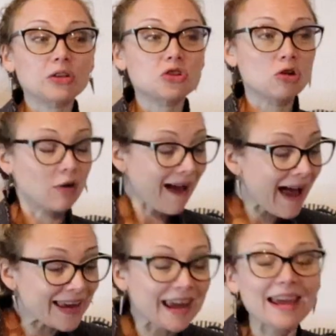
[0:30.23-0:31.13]

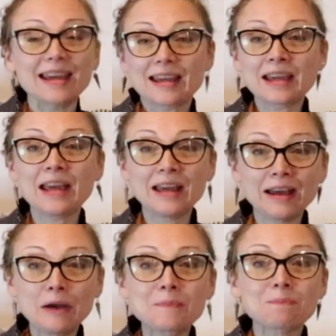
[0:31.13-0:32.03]
trying
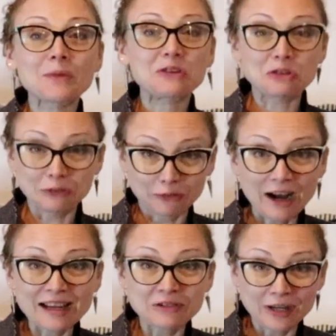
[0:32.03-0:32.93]
to
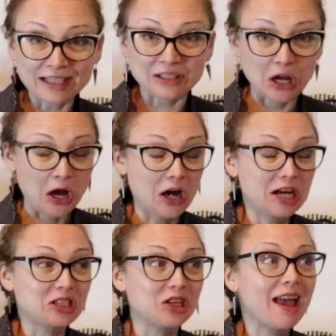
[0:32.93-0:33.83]
find
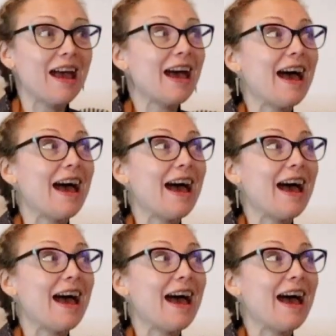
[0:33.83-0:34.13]
research